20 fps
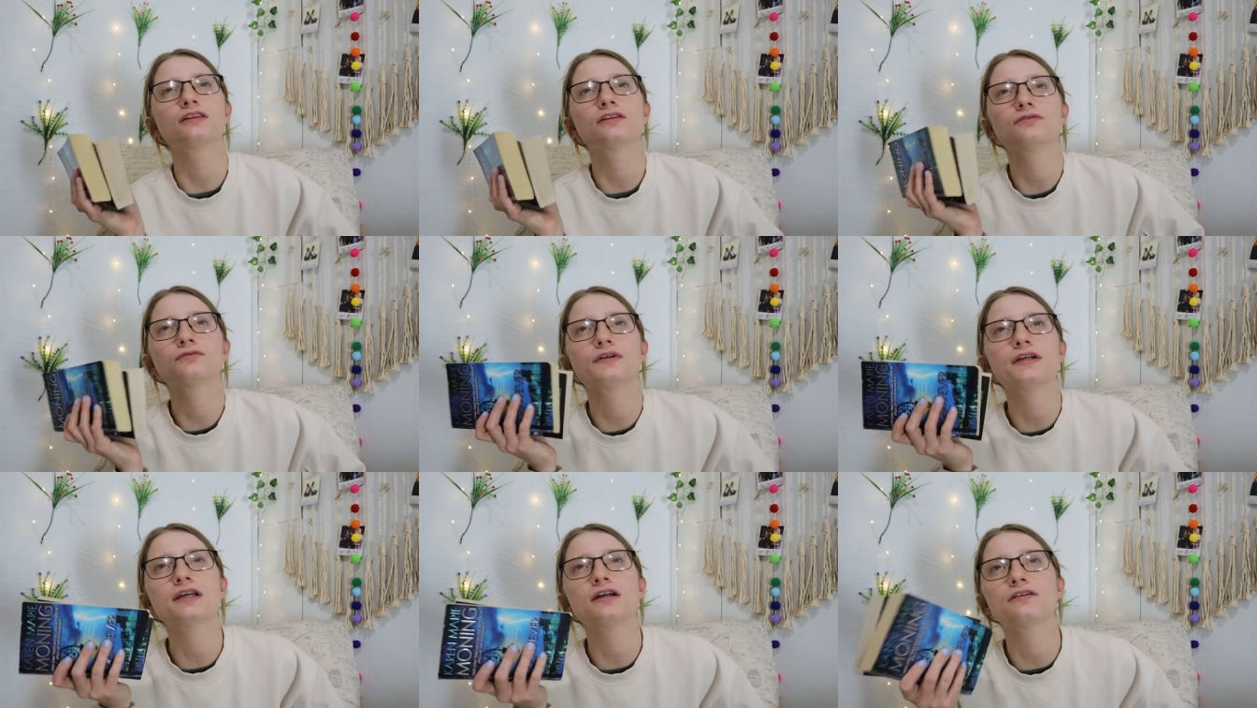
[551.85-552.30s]

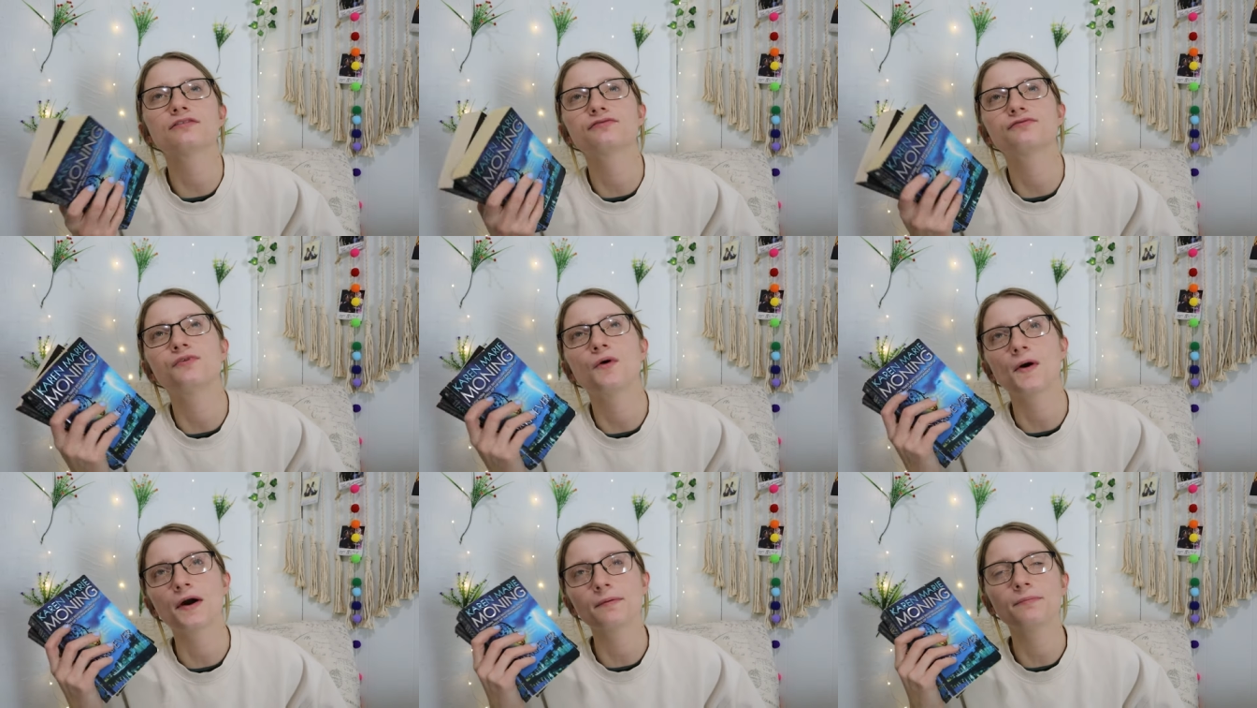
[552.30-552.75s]
three or
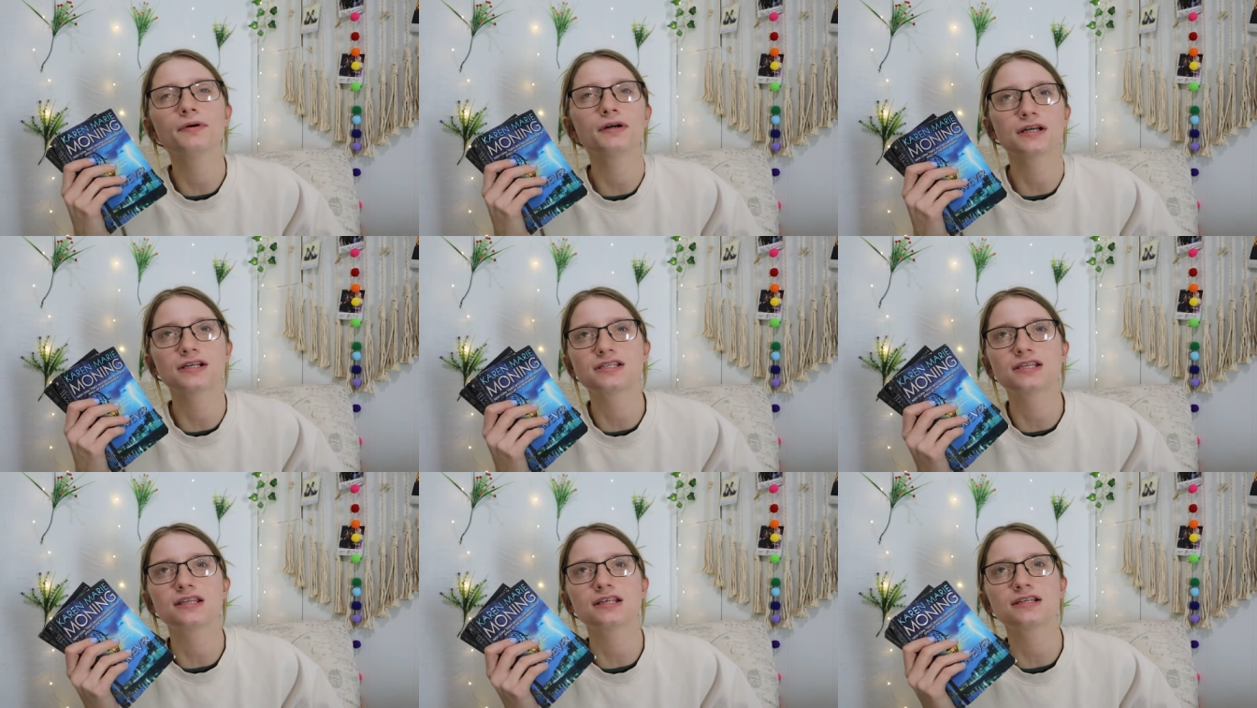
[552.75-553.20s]
four
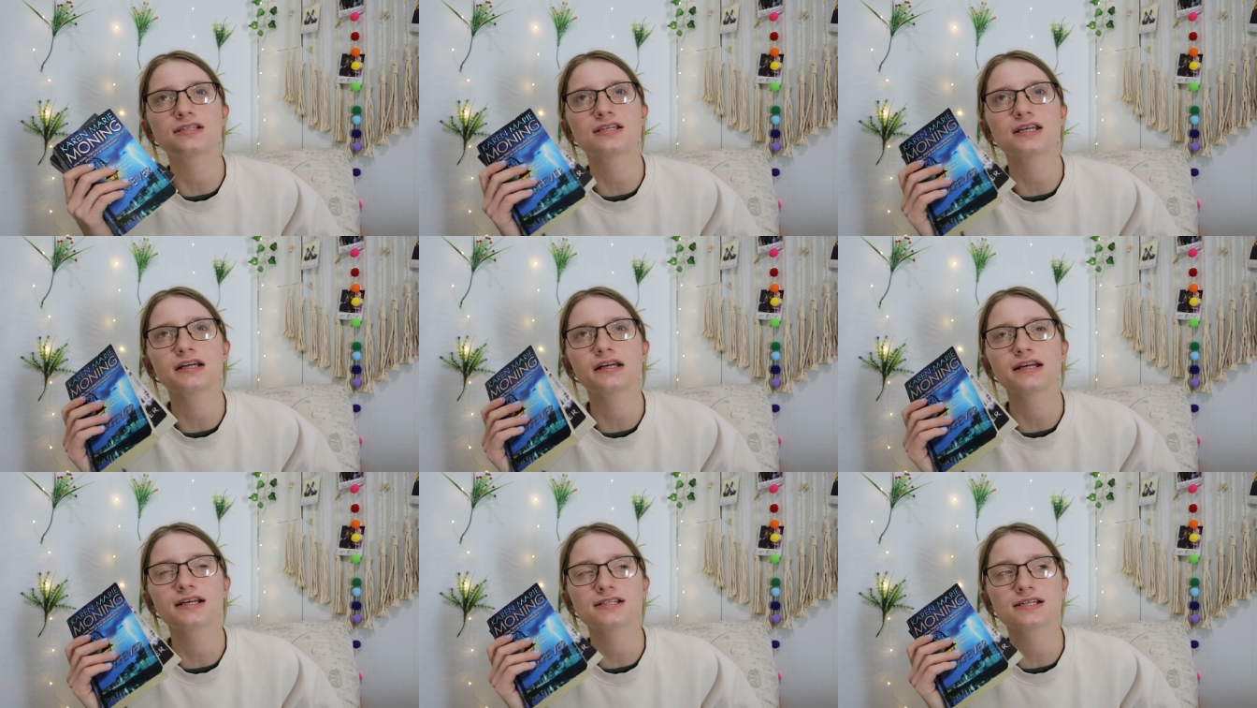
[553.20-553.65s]
books in the
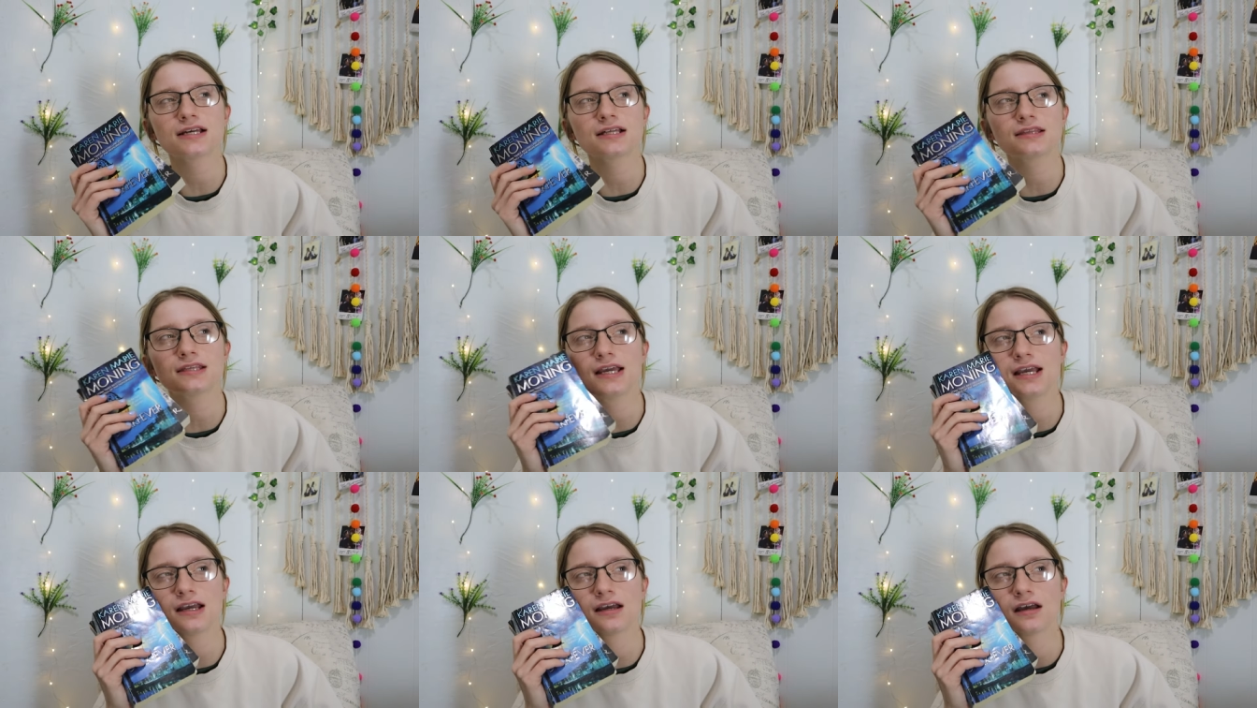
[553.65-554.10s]
series, I
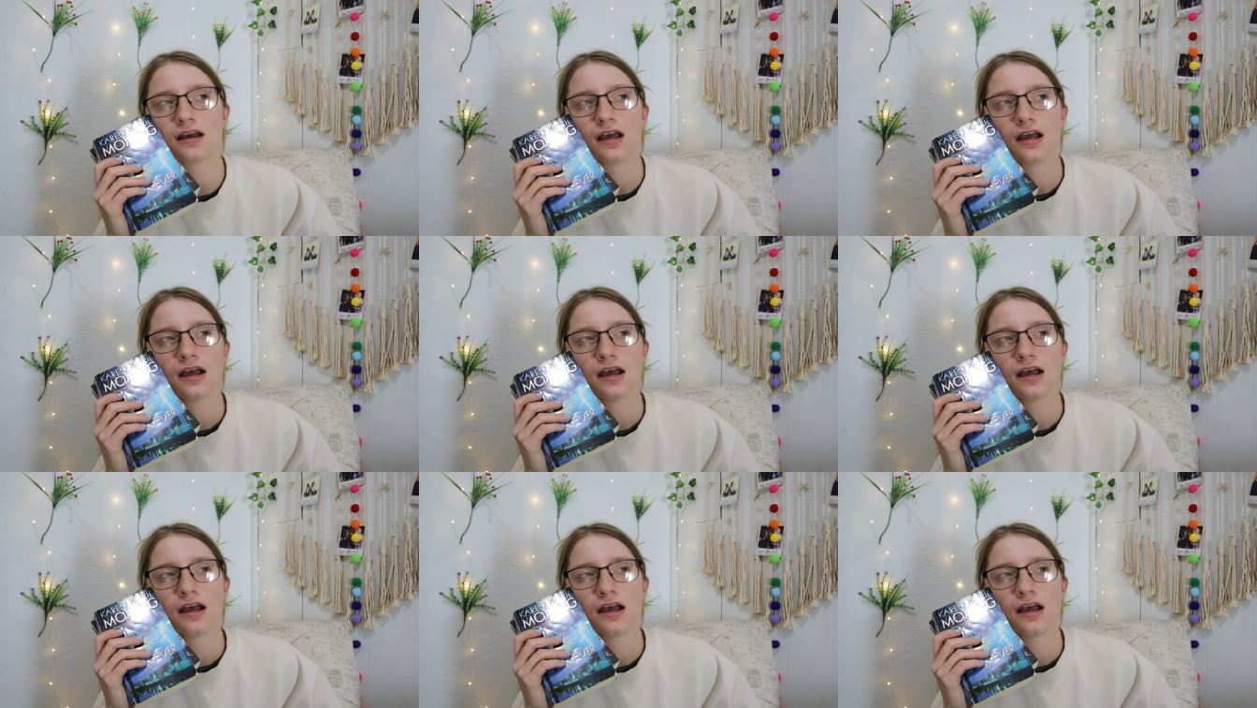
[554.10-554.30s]
think,